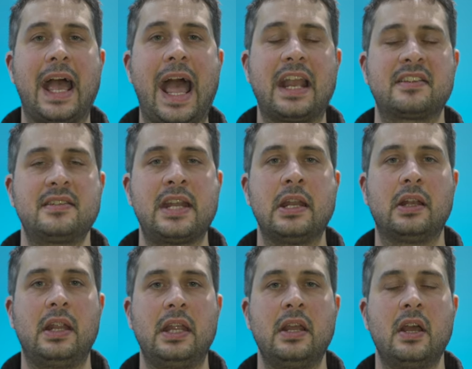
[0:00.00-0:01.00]

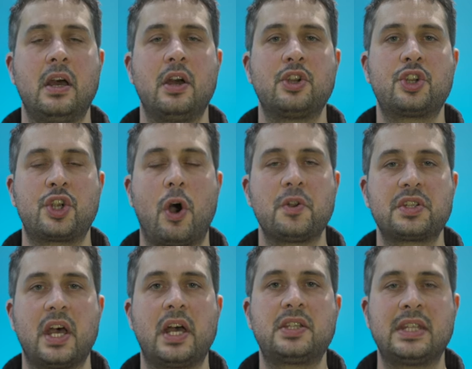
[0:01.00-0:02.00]
accidentally shot
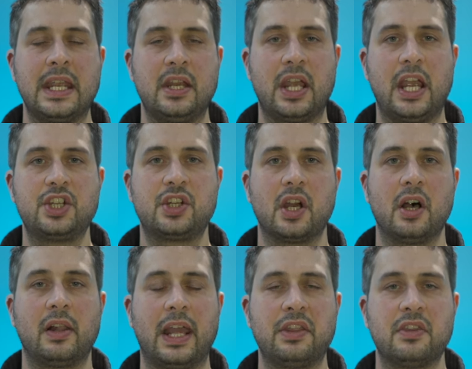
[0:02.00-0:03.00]
a teenage
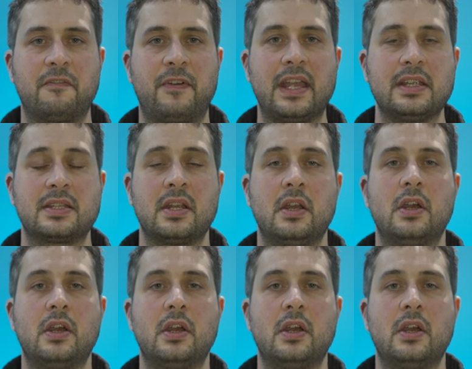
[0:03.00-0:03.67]
girl in the face,